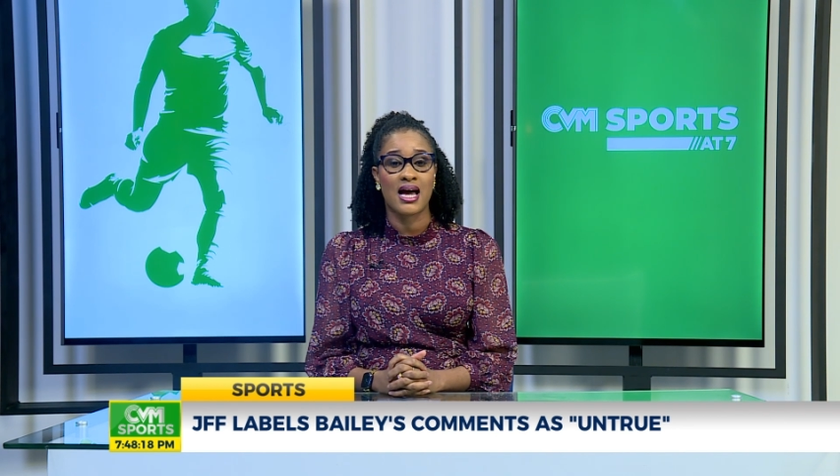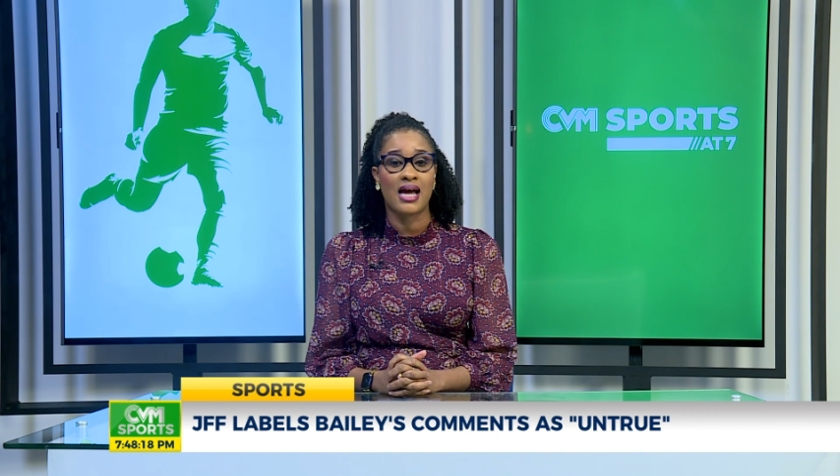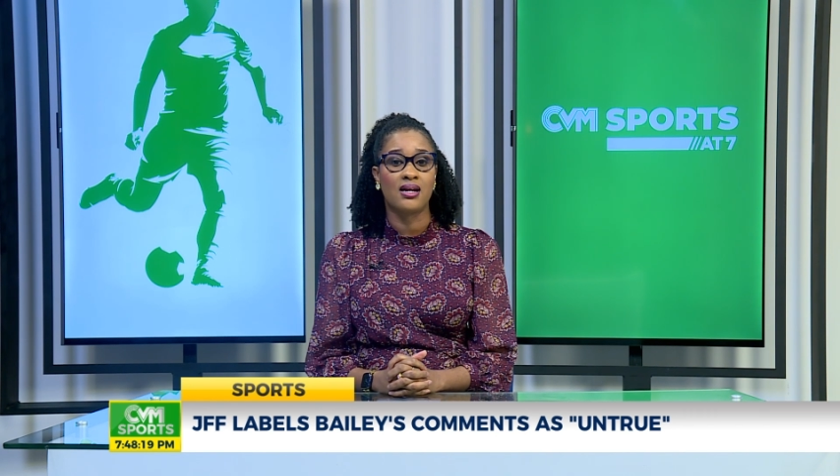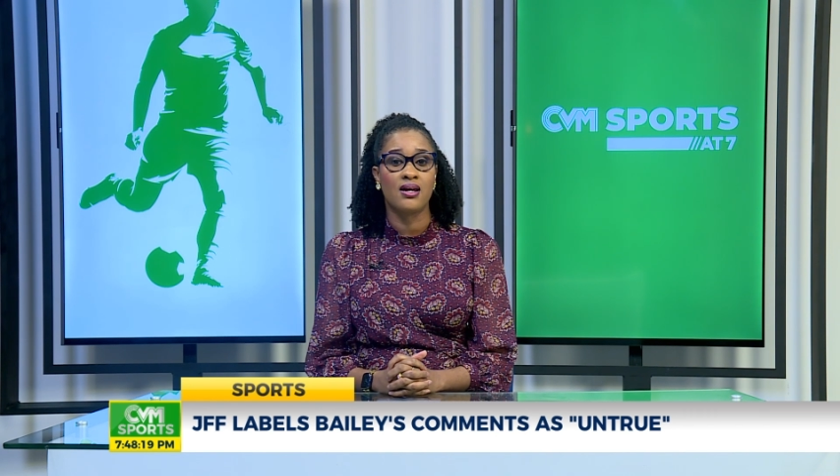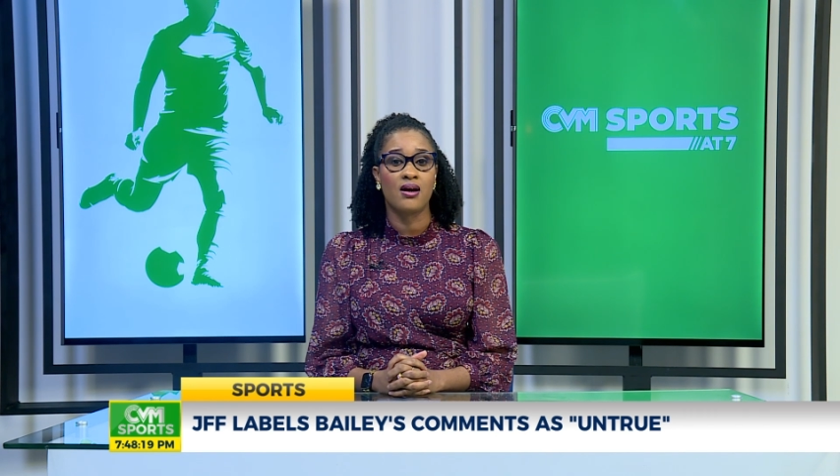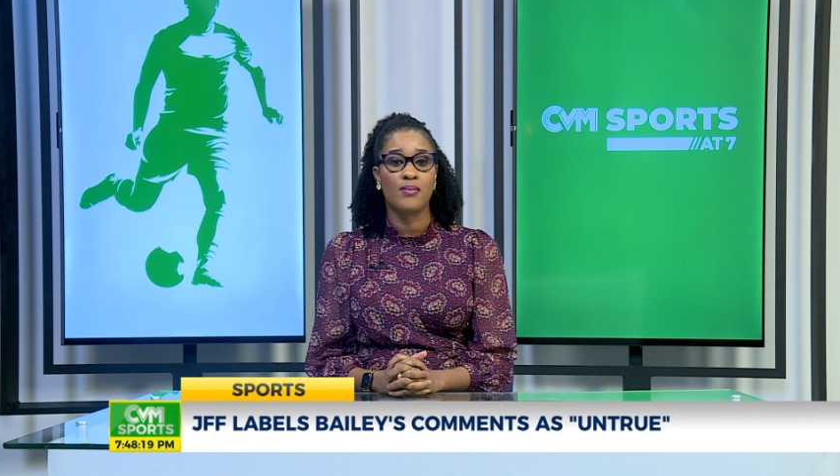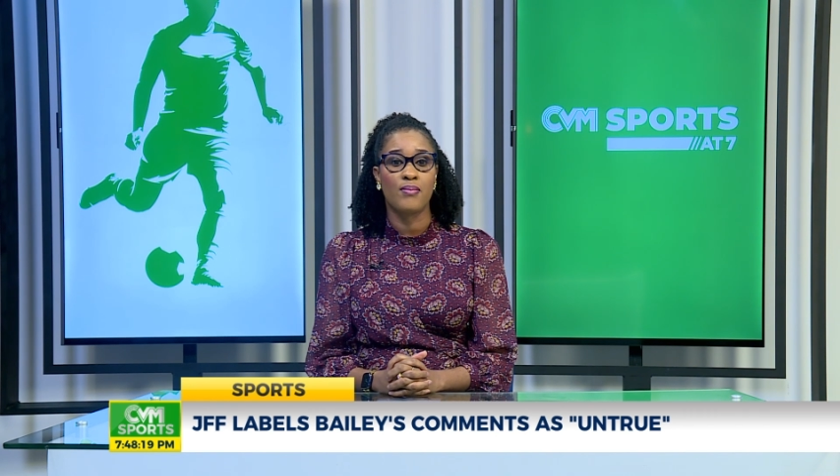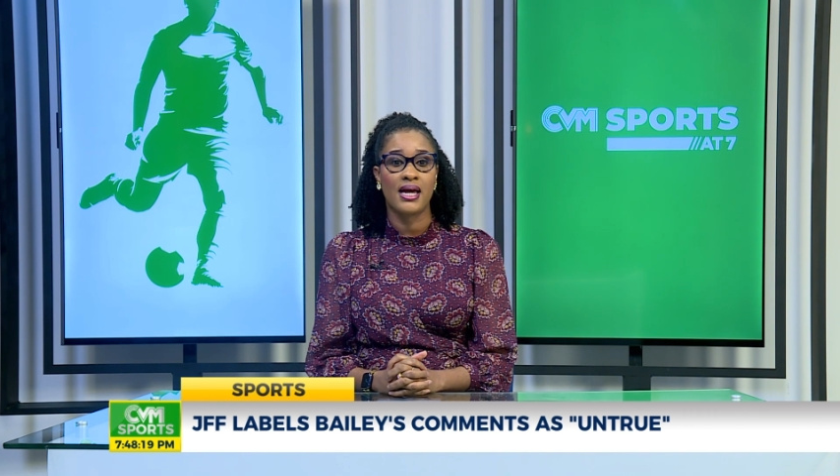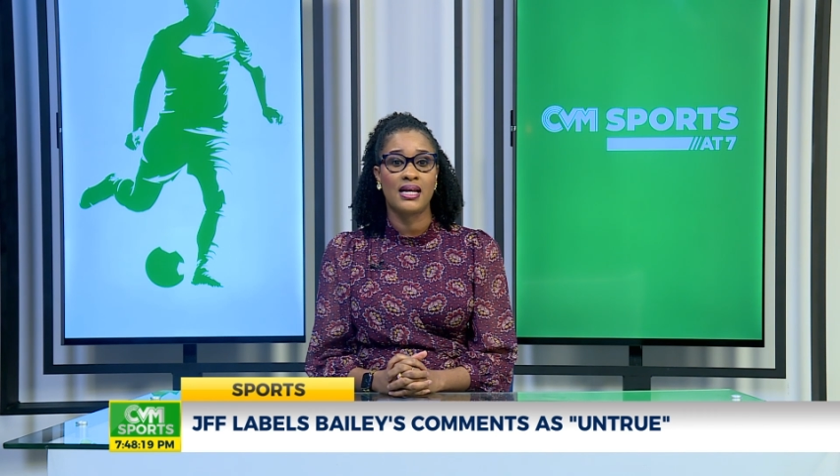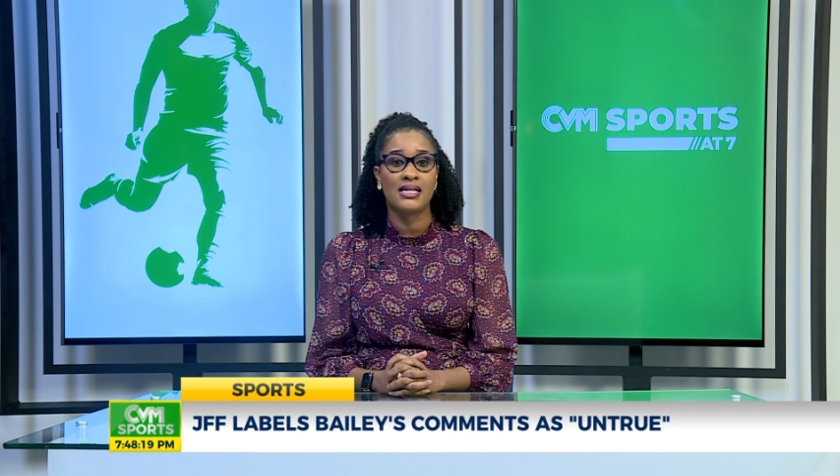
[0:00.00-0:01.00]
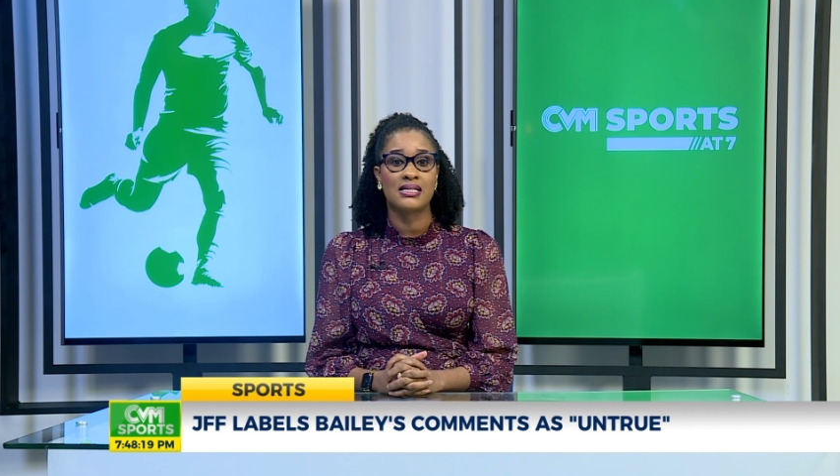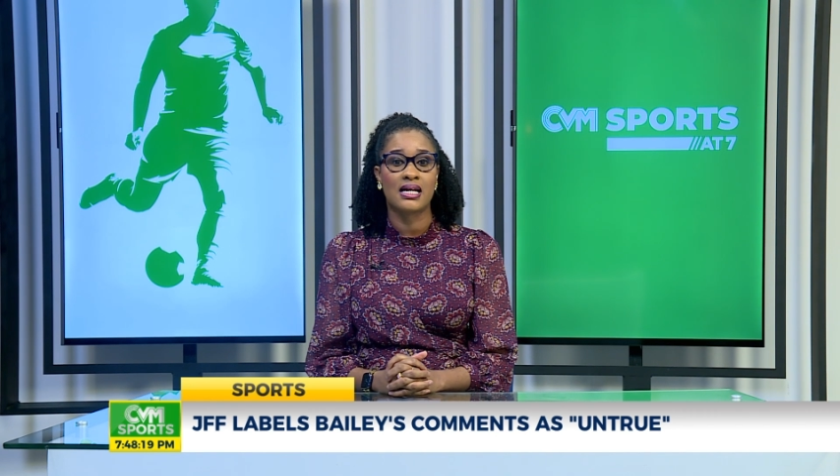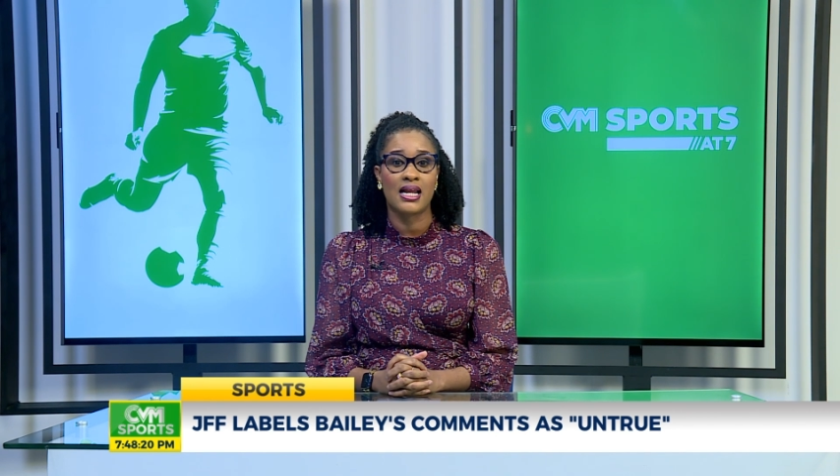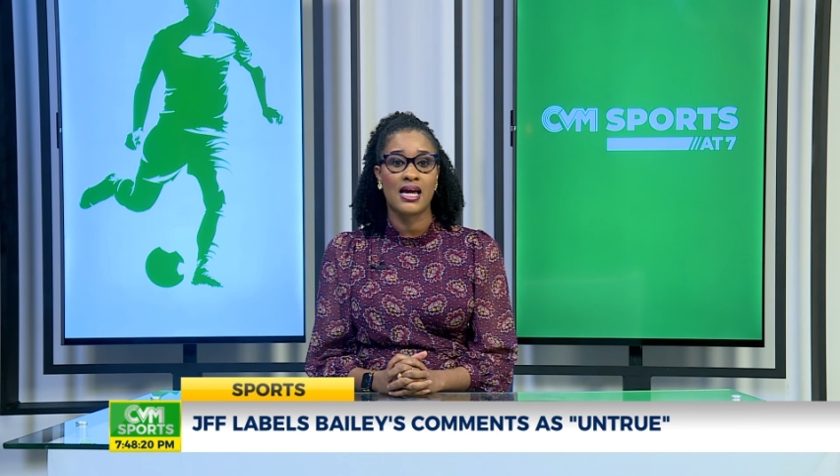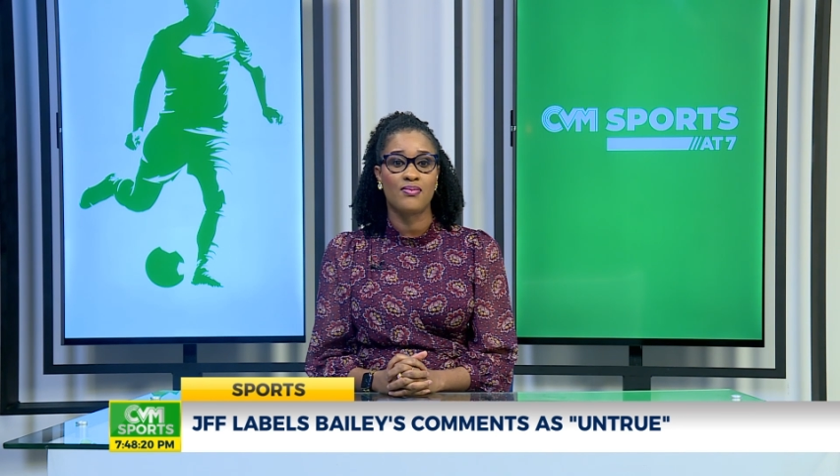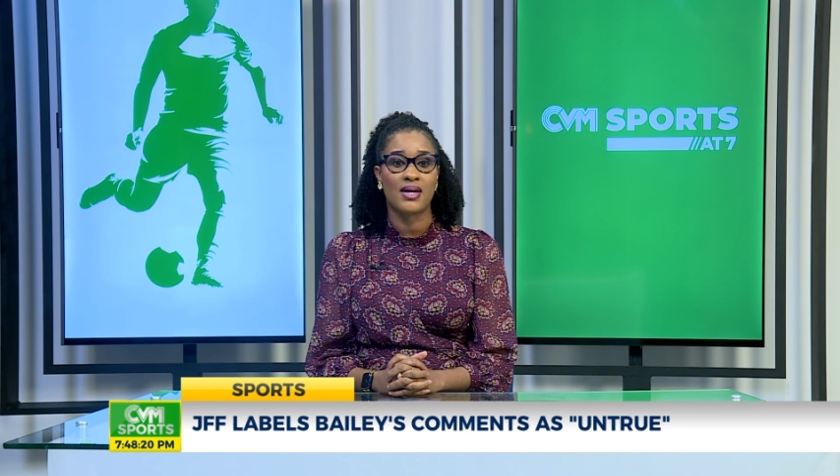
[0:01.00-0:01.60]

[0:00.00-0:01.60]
that Leon Bailey's claim